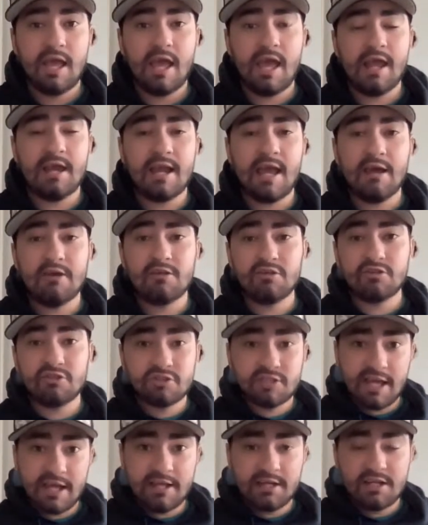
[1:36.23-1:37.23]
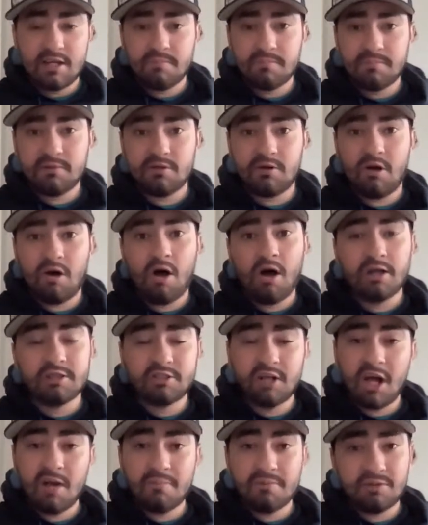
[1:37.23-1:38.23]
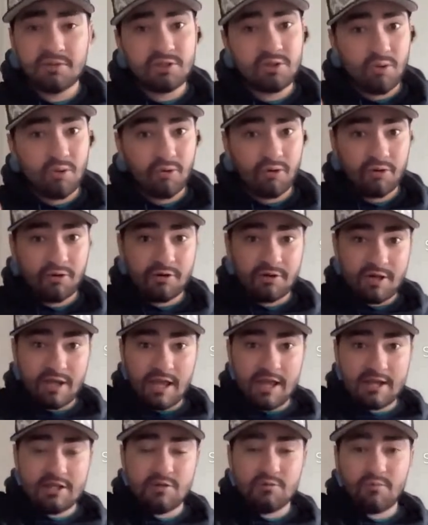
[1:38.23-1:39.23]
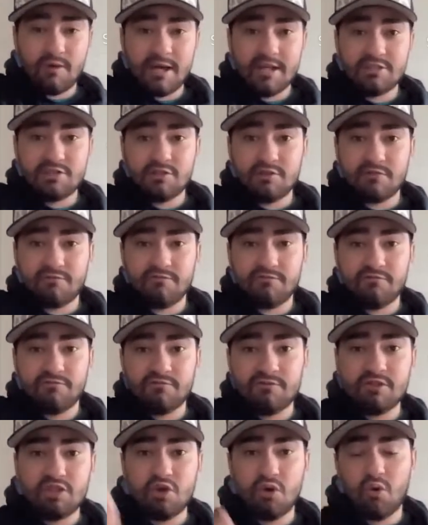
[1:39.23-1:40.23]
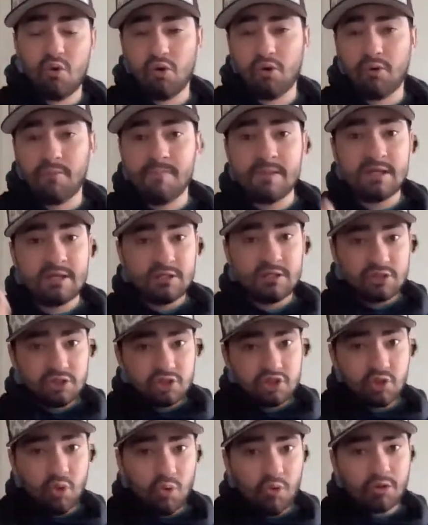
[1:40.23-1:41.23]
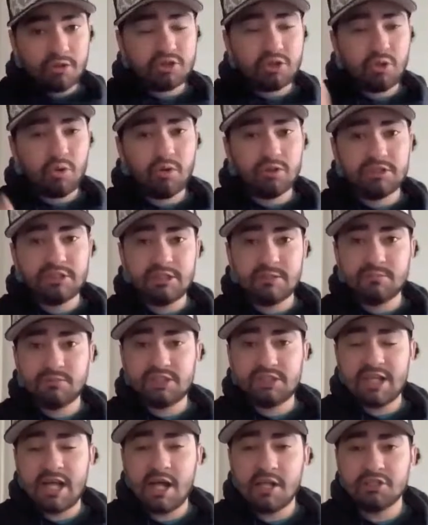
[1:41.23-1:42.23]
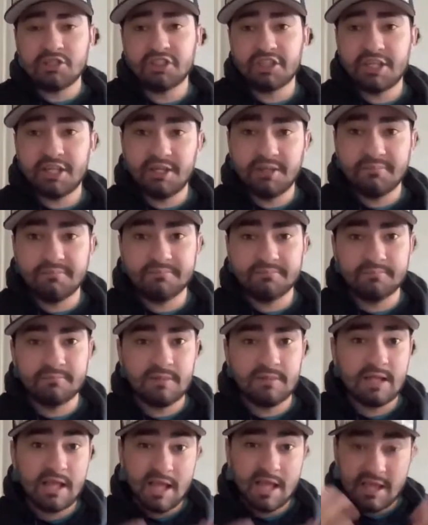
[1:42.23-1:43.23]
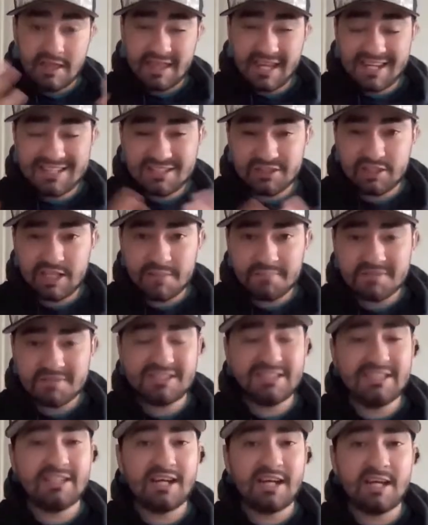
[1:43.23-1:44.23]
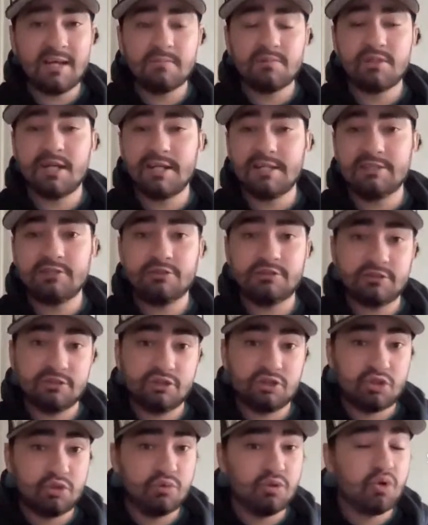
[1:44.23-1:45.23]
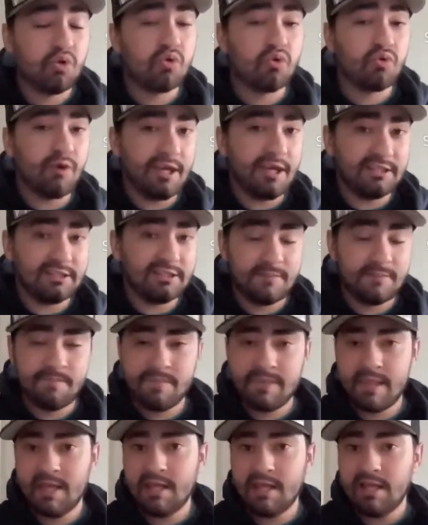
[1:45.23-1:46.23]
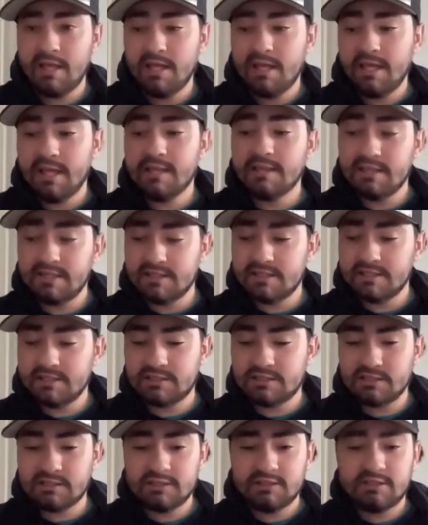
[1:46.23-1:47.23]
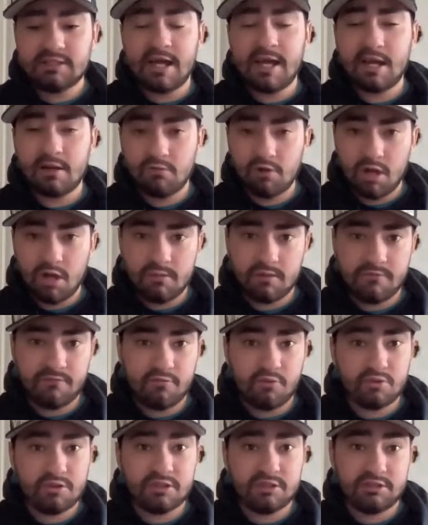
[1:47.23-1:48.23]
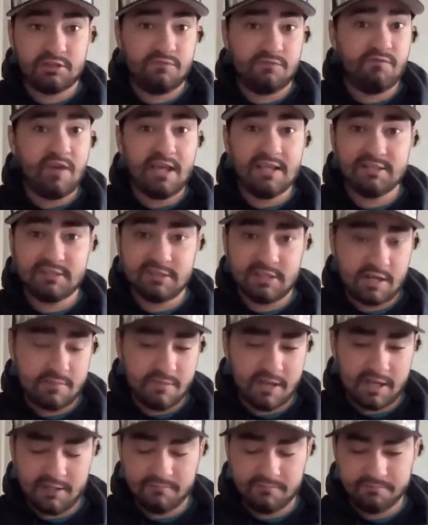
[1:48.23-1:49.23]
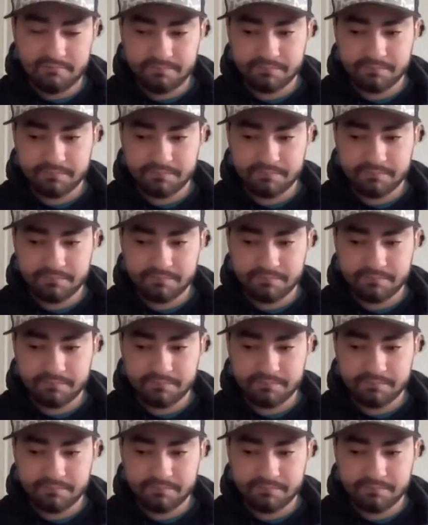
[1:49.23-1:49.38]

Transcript: And now you stand up on top of the door and you raise your sword towards him, challenging him. That is the type of scene I am trying to create in this diorama for this vase that I made.